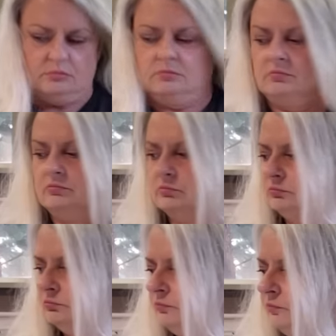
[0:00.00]

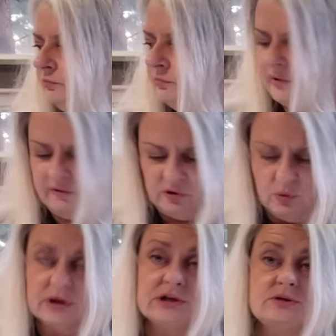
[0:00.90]
uh, if you
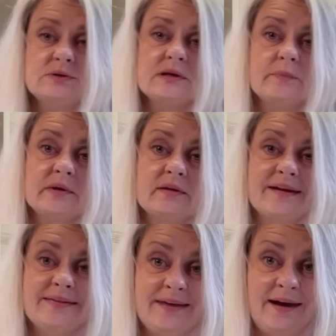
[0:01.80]
want to do something
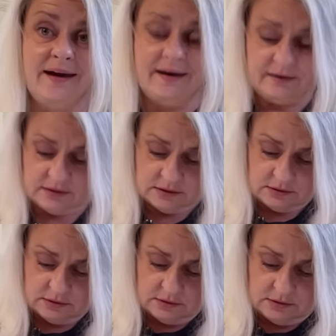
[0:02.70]
like that
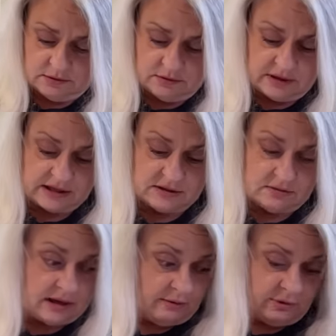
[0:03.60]
that
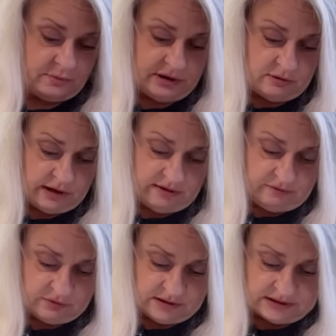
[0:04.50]
that would be great
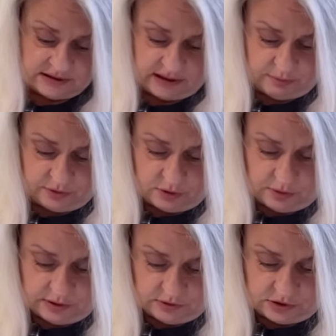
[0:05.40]
for this type of
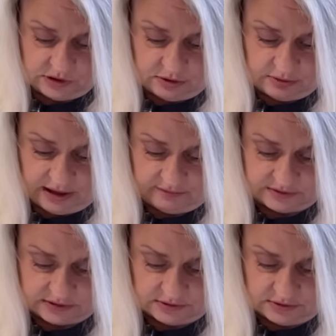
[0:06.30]
quilt. You don't have
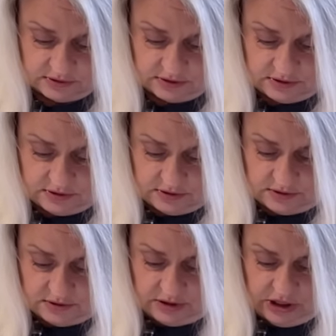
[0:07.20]
to,
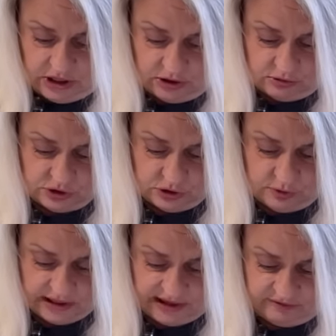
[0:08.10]
you know, do
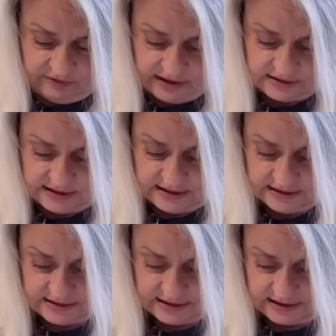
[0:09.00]
any fancy
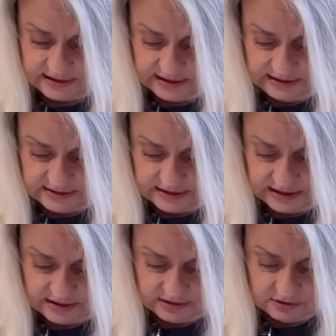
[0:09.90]
designs. They,
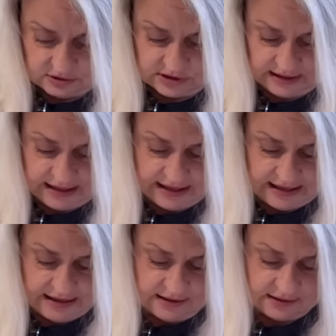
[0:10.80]
there's a
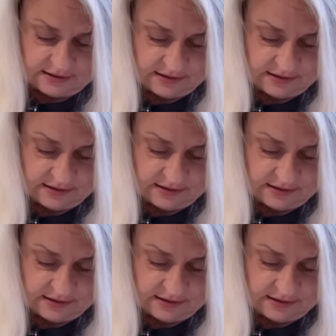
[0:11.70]
need.